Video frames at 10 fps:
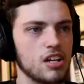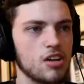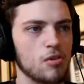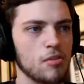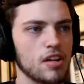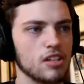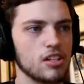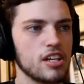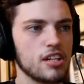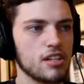Oh my,
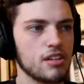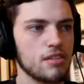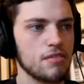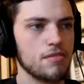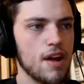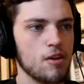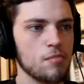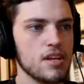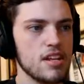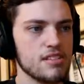look at
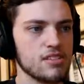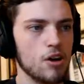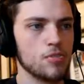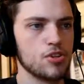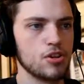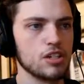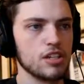found media sculpture,